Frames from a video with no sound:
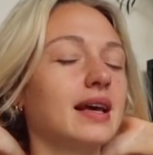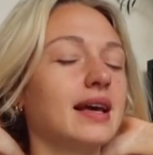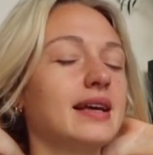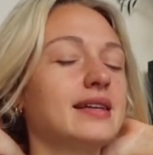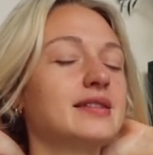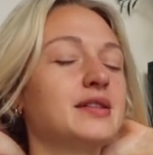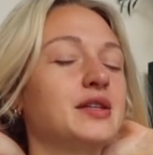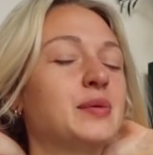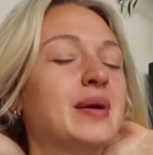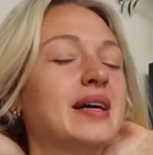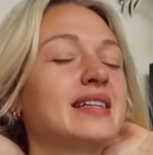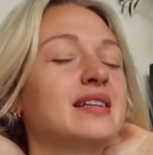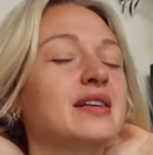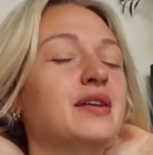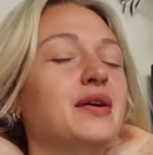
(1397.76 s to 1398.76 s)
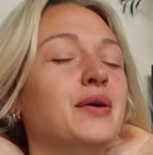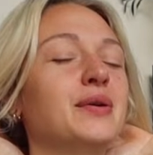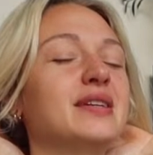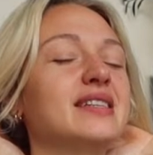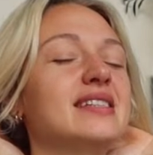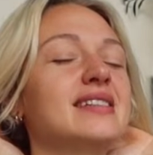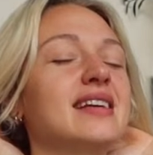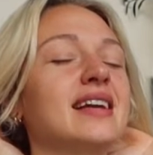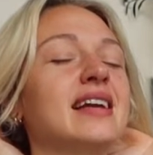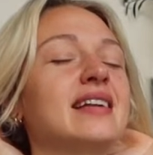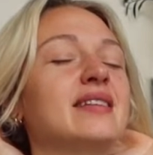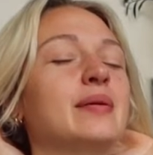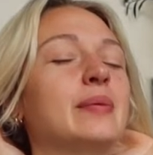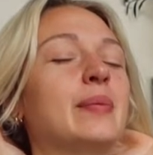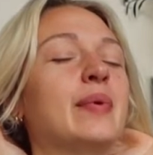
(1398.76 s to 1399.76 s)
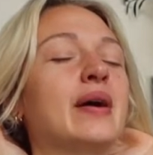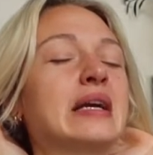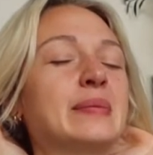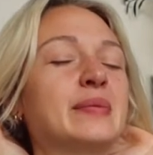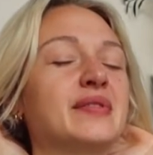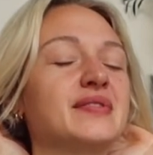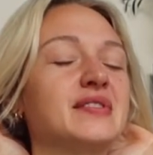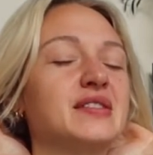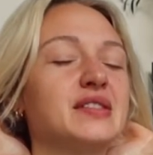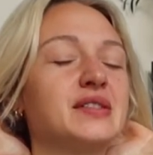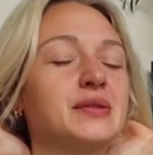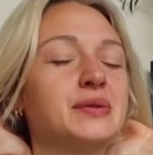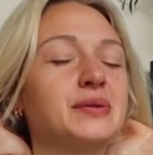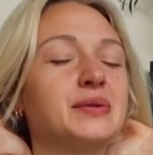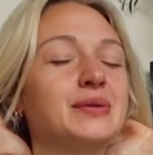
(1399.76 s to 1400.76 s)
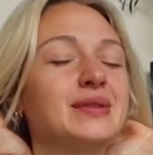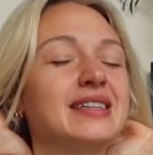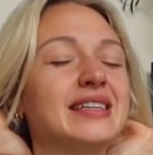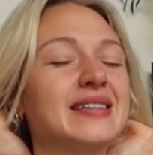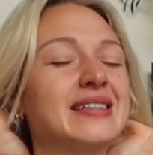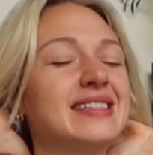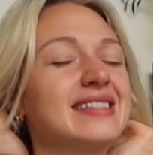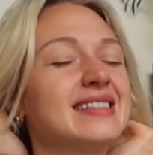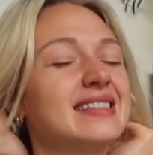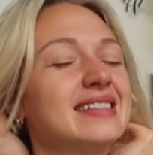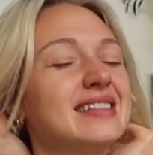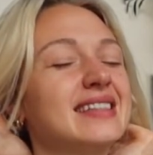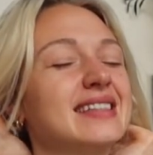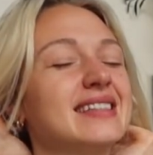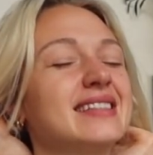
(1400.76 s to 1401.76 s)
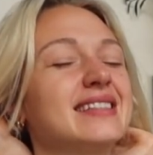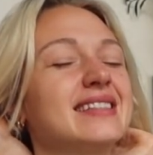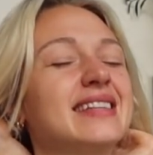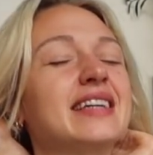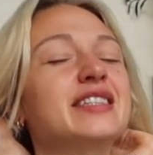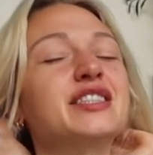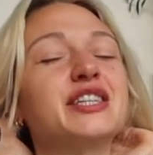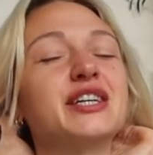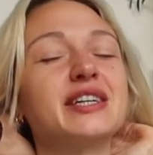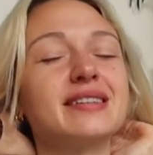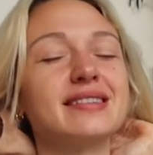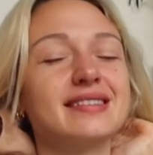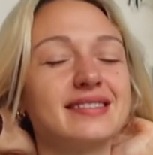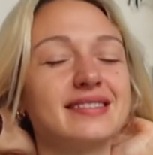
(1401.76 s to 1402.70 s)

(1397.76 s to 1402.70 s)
And so you might notice that at the bottom of the skull, there is this denture.